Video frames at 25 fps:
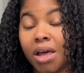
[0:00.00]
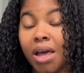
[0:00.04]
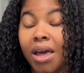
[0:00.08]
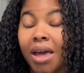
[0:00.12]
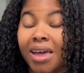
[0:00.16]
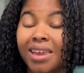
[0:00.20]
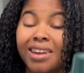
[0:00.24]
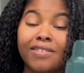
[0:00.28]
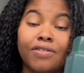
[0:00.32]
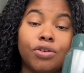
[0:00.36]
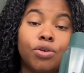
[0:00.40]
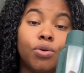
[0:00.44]

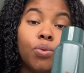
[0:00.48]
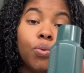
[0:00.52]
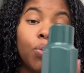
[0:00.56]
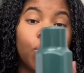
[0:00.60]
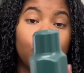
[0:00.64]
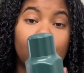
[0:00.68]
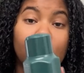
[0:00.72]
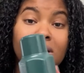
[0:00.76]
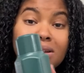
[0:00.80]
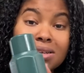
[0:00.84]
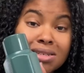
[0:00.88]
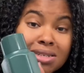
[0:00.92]
And if you
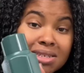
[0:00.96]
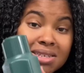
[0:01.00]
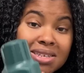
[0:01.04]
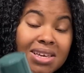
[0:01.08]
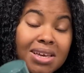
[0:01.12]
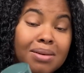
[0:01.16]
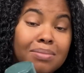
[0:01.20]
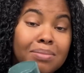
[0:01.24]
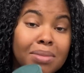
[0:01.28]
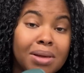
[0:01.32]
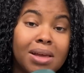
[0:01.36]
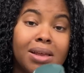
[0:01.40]
want to
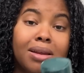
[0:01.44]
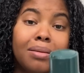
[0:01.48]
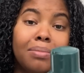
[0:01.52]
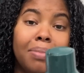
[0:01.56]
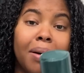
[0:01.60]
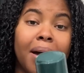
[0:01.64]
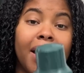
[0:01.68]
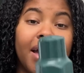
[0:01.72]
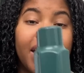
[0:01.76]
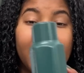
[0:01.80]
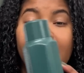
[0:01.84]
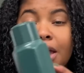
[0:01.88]
get me to
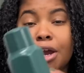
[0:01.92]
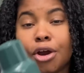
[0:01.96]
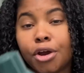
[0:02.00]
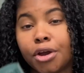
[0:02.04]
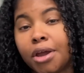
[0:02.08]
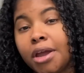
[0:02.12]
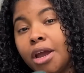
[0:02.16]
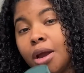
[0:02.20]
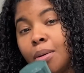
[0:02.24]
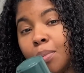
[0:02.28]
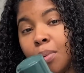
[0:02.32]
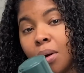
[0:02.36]
buy a hair
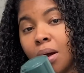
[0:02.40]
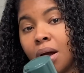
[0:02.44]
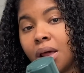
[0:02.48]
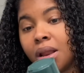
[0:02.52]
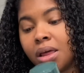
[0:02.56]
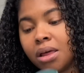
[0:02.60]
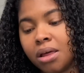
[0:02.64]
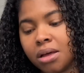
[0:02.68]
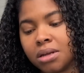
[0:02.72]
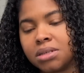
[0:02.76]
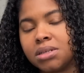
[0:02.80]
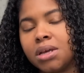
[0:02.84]
care
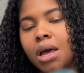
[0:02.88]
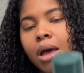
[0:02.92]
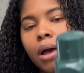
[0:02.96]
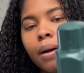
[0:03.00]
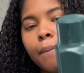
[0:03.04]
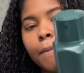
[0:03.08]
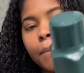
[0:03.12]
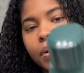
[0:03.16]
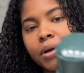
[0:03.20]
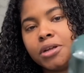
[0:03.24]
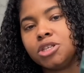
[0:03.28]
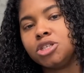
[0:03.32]
product,
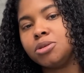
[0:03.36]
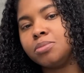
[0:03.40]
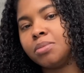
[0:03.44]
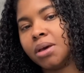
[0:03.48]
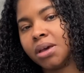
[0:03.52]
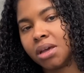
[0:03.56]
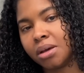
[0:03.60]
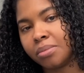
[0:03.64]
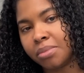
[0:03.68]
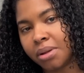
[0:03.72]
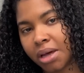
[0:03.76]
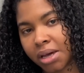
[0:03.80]
put
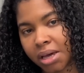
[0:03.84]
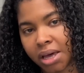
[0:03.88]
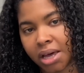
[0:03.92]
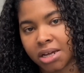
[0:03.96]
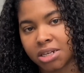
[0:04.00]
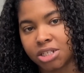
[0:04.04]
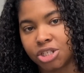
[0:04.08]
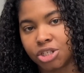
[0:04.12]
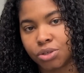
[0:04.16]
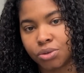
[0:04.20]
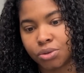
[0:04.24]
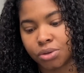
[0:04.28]
Jamaican black
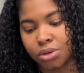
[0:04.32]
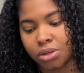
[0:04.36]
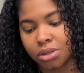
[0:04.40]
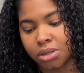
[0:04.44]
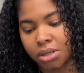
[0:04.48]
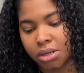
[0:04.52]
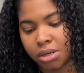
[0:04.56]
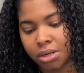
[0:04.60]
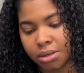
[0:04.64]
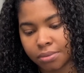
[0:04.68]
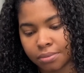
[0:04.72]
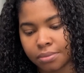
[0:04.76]
castor oil
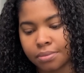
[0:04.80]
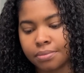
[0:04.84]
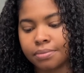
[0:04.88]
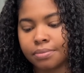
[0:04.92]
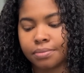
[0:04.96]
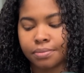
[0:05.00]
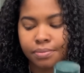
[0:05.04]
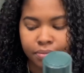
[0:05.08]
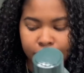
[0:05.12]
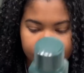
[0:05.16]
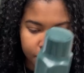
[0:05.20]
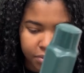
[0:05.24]
in it
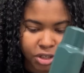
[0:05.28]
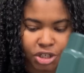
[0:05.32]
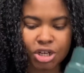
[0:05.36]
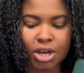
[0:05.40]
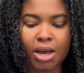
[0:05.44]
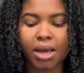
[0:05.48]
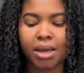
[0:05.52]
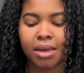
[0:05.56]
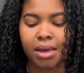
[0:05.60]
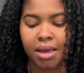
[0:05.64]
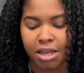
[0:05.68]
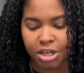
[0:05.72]

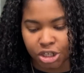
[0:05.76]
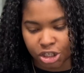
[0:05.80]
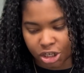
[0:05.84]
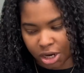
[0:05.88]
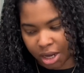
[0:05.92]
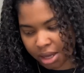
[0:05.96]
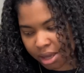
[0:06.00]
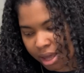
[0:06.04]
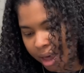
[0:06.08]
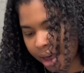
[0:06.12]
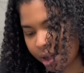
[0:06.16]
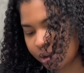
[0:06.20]
check and
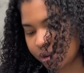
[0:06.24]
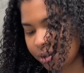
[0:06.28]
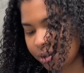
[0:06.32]
check out.